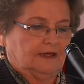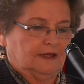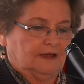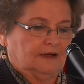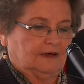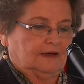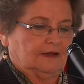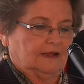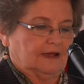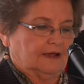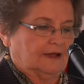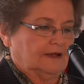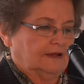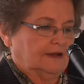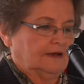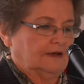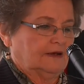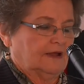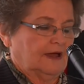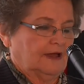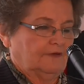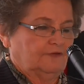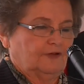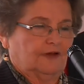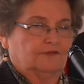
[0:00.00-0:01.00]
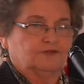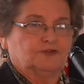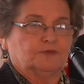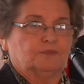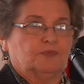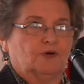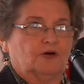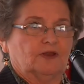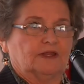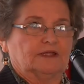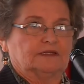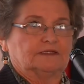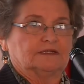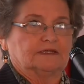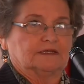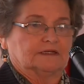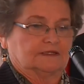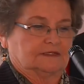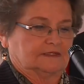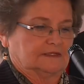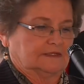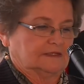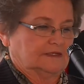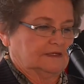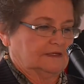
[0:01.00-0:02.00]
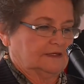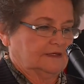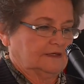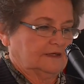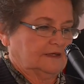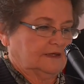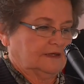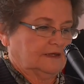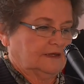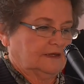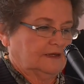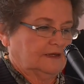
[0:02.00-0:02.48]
in life after politics.